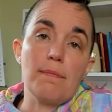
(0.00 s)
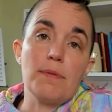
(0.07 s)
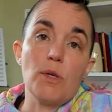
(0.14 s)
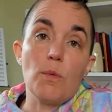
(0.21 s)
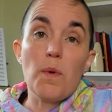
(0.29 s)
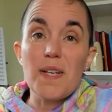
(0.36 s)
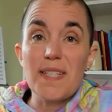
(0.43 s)

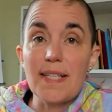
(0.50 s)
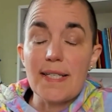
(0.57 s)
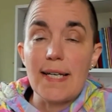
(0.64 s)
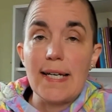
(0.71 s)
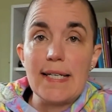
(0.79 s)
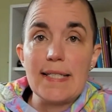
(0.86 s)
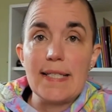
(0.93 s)
it wasn't
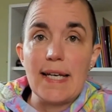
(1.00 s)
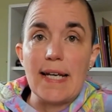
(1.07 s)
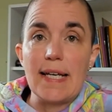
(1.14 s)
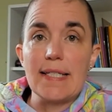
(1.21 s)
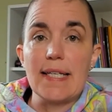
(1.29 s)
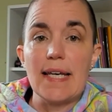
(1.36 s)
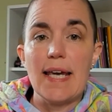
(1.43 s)
an
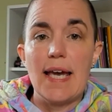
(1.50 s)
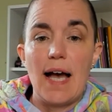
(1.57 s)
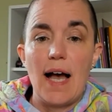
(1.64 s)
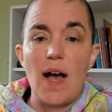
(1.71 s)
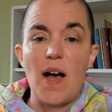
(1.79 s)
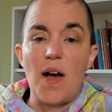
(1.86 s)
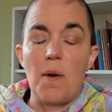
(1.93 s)
incident,
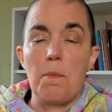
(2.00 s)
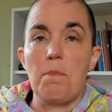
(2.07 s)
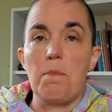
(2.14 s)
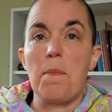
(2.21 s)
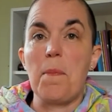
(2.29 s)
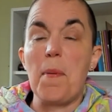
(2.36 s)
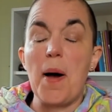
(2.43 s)

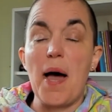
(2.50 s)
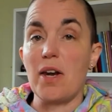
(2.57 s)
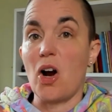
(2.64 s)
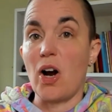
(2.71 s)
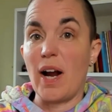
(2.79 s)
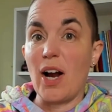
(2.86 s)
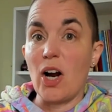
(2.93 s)
but
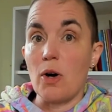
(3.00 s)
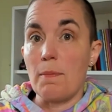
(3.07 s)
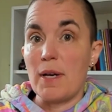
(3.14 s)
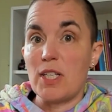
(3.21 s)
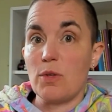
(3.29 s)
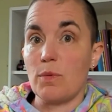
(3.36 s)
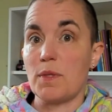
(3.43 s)
our error
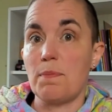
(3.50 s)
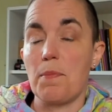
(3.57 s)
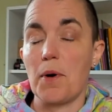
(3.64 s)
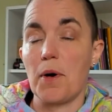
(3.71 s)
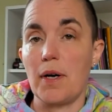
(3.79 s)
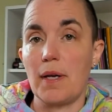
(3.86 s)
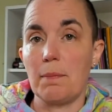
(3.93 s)
budget was
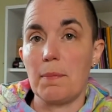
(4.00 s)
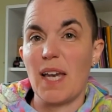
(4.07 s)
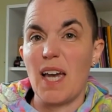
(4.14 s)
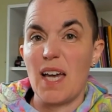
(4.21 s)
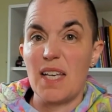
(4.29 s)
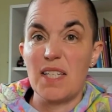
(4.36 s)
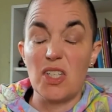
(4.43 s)
burning
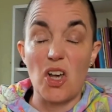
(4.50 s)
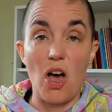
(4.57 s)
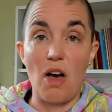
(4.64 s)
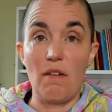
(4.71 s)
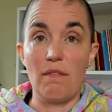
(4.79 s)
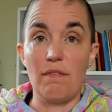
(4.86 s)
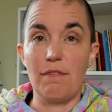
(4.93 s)
because
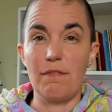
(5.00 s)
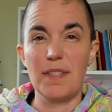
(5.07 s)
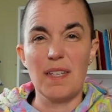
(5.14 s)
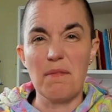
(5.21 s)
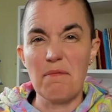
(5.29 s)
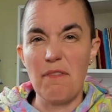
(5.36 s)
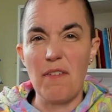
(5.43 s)
of
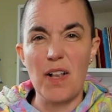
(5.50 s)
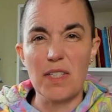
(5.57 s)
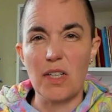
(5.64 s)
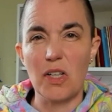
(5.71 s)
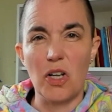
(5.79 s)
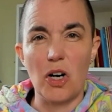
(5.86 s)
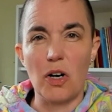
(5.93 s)
some false
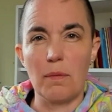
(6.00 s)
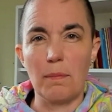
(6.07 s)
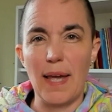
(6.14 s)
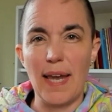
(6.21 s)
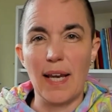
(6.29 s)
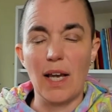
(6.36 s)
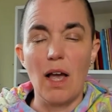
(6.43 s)
alarm
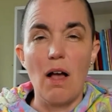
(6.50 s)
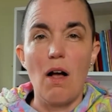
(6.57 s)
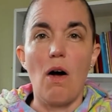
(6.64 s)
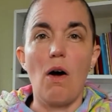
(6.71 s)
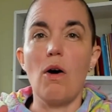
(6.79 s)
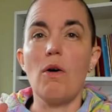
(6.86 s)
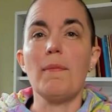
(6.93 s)
like,
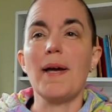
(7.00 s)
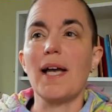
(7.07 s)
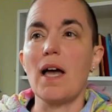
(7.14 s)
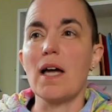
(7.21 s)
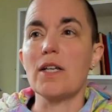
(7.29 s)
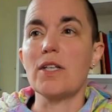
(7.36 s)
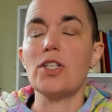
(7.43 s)
oh my
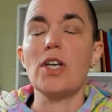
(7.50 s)
gosh,